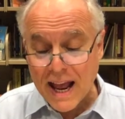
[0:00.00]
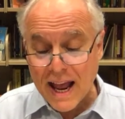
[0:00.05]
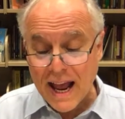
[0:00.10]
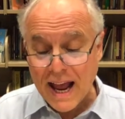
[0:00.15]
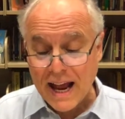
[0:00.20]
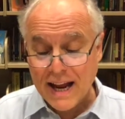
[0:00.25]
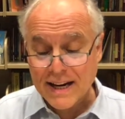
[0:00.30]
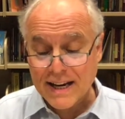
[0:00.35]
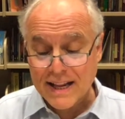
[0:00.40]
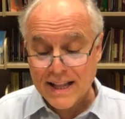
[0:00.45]

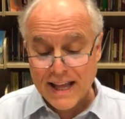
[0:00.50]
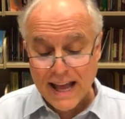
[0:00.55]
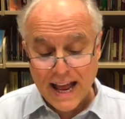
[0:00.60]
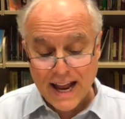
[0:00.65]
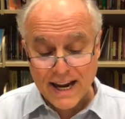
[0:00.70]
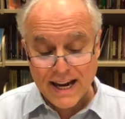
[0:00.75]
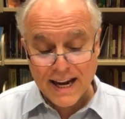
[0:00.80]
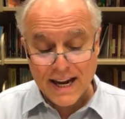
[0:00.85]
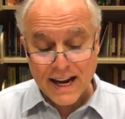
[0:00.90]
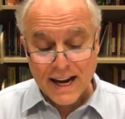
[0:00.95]
and
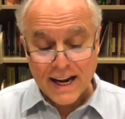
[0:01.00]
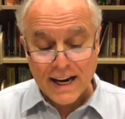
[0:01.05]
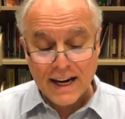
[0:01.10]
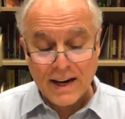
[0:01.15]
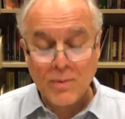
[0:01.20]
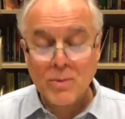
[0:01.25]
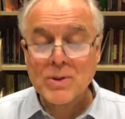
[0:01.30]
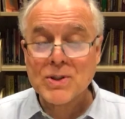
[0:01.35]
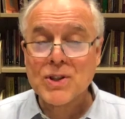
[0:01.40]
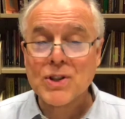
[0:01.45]
then he
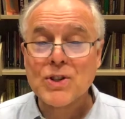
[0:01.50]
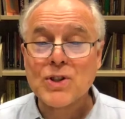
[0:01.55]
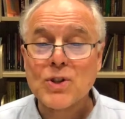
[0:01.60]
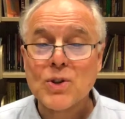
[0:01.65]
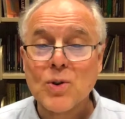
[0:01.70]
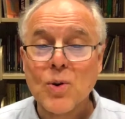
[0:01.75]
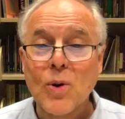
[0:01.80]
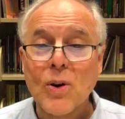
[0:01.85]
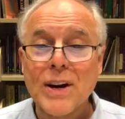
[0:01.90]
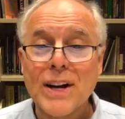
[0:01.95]
was
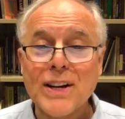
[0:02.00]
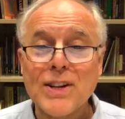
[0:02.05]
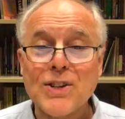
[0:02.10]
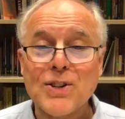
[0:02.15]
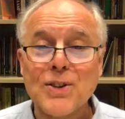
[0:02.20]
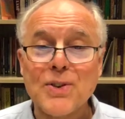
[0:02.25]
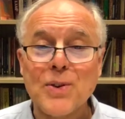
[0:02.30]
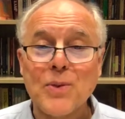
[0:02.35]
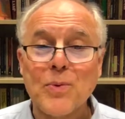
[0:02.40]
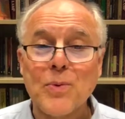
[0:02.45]
escorted
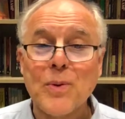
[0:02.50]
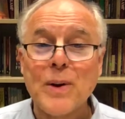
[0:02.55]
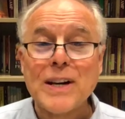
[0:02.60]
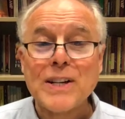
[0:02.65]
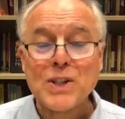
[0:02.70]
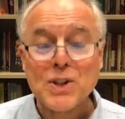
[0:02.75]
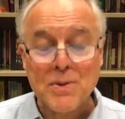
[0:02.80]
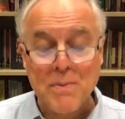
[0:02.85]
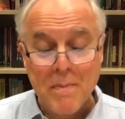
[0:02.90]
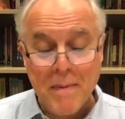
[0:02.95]
to the
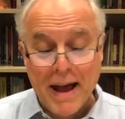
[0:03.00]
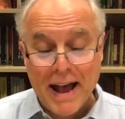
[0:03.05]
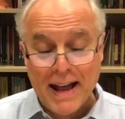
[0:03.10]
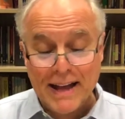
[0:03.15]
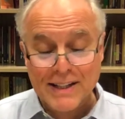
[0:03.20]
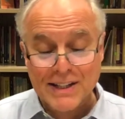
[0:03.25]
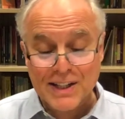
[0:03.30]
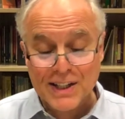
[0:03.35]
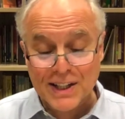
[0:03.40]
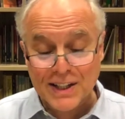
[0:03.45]
rich
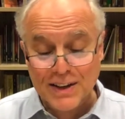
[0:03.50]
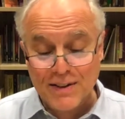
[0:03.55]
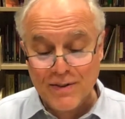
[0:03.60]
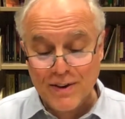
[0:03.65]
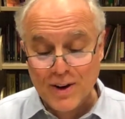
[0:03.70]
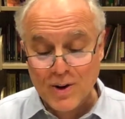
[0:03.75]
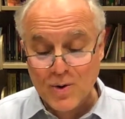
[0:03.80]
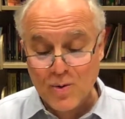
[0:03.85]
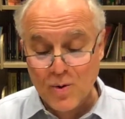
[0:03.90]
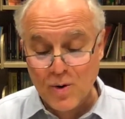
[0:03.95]
man's
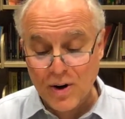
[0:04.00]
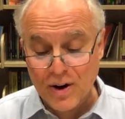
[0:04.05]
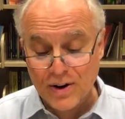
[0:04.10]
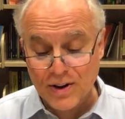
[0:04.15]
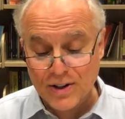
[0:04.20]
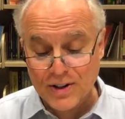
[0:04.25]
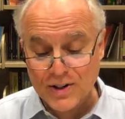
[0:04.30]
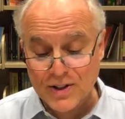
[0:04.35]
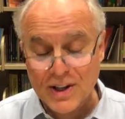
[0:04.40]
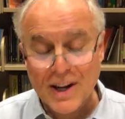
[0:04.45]
living
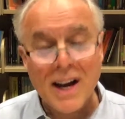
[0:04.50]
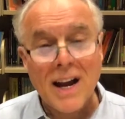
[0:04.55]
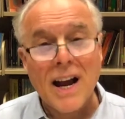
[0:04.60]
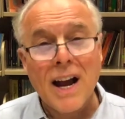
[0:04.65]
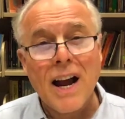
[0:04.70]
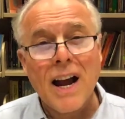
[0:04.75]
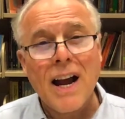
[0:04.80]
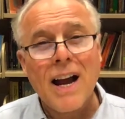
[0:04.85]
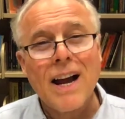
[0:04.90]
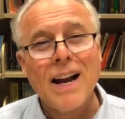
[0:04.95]
quarters,
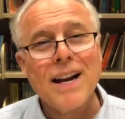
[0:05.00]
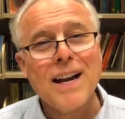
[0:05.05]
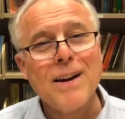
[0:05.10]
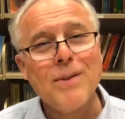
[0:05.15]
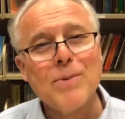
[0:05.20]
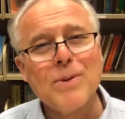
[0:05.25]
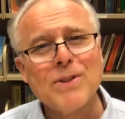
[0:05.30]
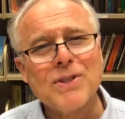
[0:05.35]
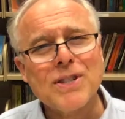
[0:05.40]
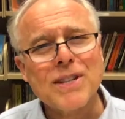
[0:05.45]
and he
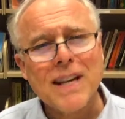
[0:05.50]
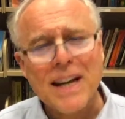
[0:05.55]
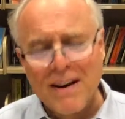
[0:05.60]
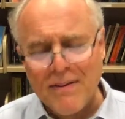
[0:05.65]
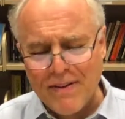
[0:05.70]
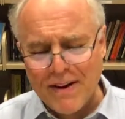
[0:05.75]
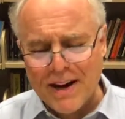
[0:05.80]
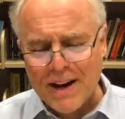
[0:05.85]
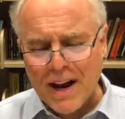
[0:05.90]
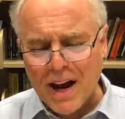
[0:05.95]
was
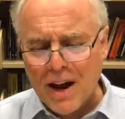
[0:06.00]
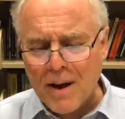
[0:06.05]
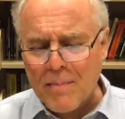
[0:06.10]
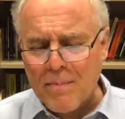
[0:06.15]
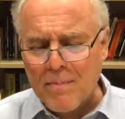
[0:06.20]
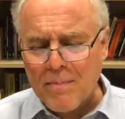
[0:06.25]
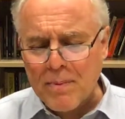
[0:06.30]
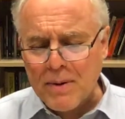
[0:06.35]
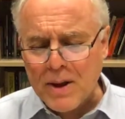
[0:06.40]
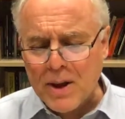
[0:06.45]
given a
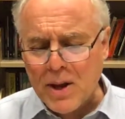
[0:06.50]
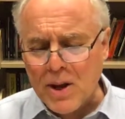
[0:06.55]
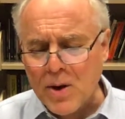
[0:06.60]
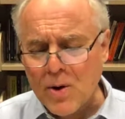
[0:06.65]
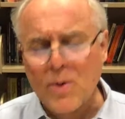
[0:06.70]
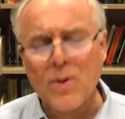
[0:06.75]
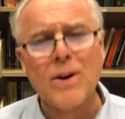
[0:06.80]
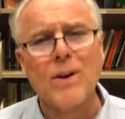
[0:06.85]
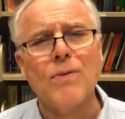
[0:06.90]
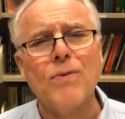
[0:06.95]

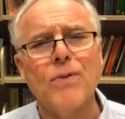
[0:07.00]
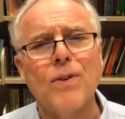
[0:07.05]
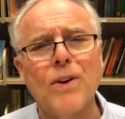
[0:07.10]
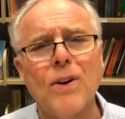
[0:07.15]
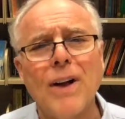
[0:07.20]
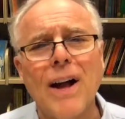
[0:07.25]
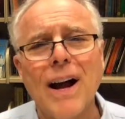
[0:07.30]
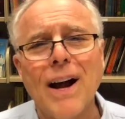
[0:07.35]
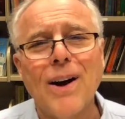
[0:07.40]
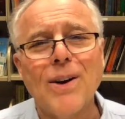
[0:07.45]
beautiful
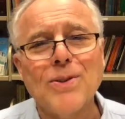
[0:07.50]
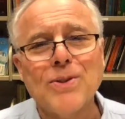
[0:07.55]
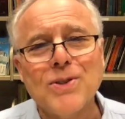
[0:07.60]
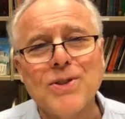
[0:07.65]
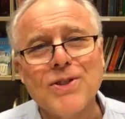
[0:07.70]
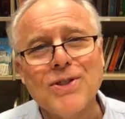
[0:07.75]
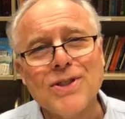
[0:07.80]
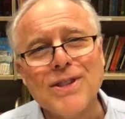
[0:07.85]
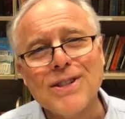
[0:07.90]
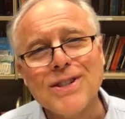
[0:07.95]

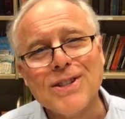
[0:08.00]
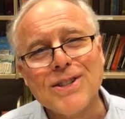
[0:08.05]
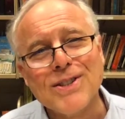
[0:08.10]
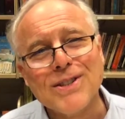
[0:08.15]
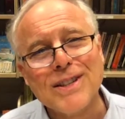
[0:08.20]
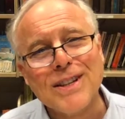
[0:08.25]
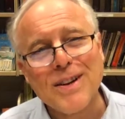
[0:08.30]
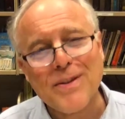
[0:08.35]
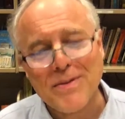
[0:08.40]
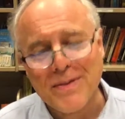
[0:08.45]
house to
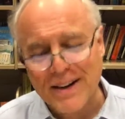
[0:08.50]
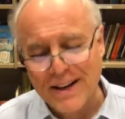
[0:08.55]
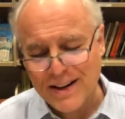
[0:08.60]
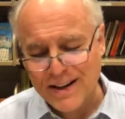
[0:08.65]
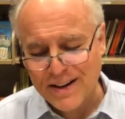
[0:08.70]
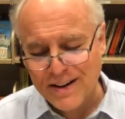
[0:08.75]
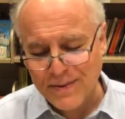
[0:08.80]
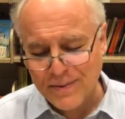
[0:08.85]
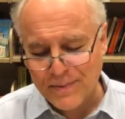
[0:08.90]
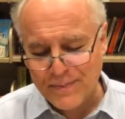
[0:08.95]
live
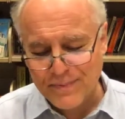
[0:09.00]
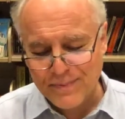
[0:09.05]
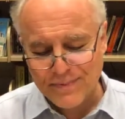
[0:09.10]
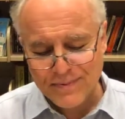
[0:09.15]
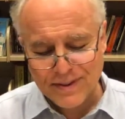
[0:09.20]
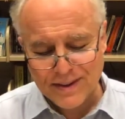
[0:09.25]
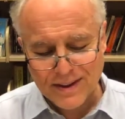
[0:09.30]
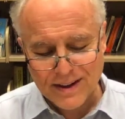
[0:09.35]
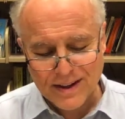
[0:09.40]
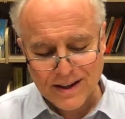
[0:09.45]
in.
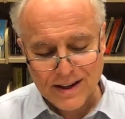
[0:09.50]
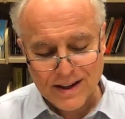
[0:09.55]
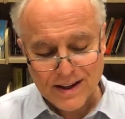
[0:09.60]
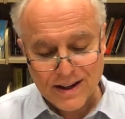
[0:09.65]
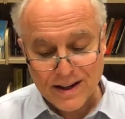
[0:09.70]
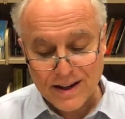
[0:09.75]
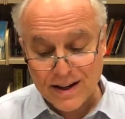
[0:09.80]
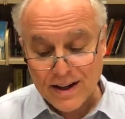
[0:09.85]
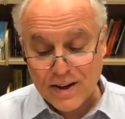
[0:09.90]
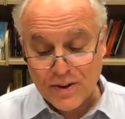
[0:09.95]

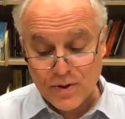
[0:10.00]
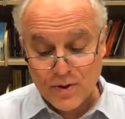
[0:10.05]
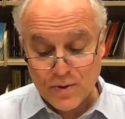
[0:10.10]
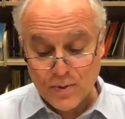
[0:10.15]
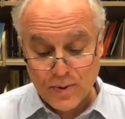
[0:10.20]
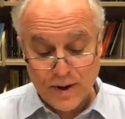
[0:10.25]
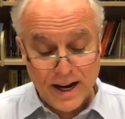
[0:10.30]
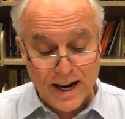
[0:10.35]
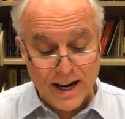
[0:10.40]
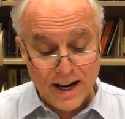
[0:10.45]

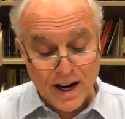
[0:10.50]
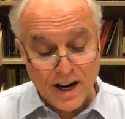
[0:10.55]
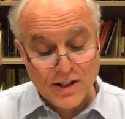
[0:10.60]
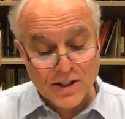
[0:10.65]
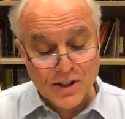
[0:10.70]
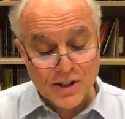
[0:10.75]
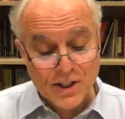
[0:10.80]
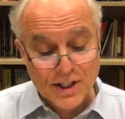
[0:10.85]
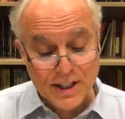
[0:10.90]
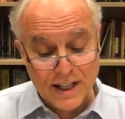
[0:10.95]
Three
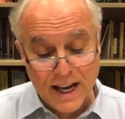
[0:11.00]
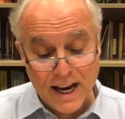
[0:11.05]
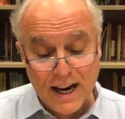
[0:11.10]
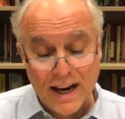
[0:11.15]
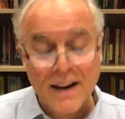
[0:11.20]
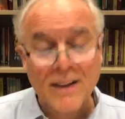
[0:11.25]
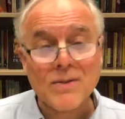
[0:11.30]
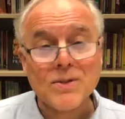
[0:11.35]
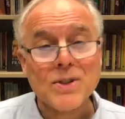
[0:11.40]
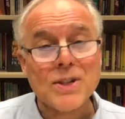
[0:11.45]
young
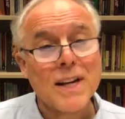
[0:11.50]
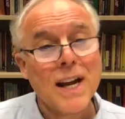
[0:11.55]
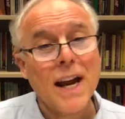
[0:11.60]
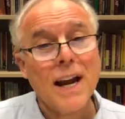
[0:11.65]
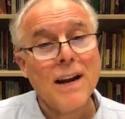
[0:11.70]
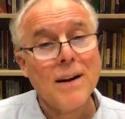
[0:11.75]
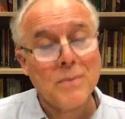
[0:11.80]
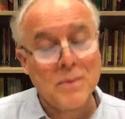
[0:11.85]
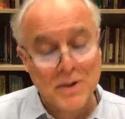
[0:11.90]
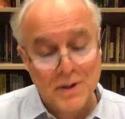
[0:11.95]
slaves
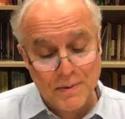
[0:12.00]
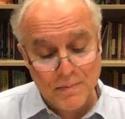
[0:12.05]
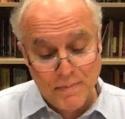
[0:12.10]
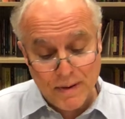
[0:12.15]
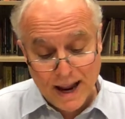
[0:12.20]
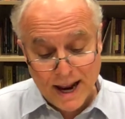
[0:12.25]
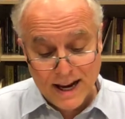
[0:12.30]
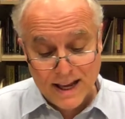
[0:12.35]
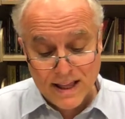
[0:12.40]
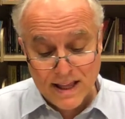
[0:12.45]
came to
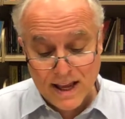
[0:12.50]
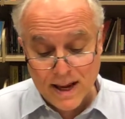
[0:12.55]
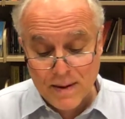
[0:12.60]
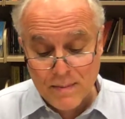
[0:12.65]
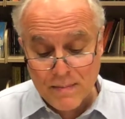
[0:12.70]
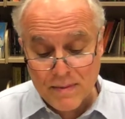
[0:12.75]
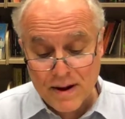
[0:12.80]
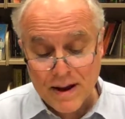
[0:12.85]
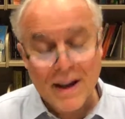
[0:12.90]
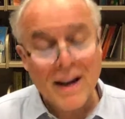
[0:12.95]
bathe
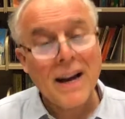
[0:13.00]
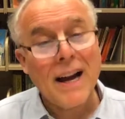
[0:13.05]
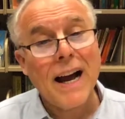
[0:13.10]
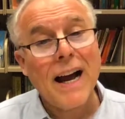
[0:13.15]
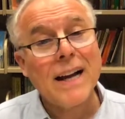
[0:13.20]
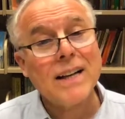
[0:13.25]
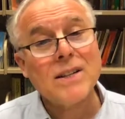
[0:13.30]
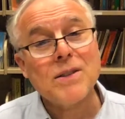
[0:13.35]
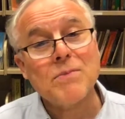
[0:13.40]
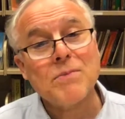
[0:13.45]
him
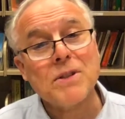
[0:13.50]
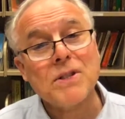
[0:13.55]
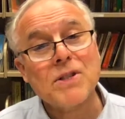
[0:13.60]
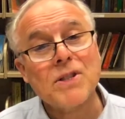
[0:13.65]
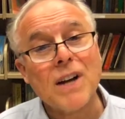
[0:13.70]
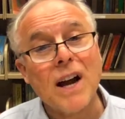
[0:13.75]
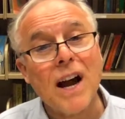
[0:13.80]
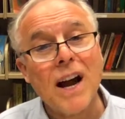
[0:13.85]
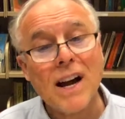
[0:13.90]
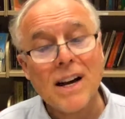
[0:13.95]
and
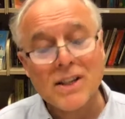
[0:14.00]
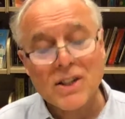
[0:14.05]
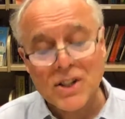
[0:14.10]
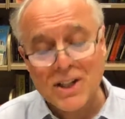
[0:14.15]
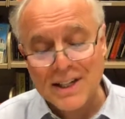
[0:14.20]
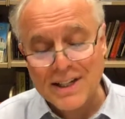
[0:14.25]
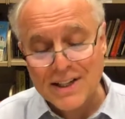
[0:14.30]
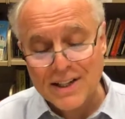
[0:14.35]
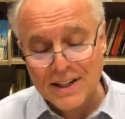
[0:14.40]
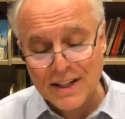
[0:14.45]
massage
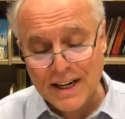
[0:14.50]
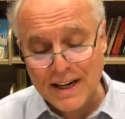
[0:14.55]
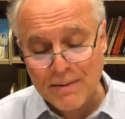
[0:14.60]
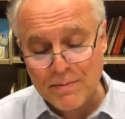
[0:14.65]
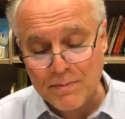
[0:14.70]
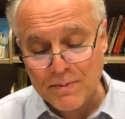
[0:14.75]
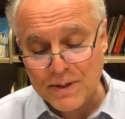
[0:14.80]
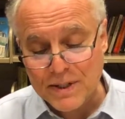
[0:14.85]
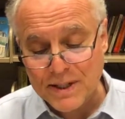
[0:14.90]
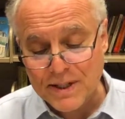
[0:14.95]
his
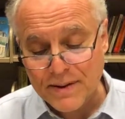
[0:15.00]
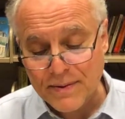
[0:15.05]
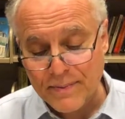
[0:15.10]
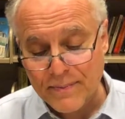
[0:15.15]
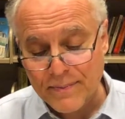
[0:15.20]
limbs.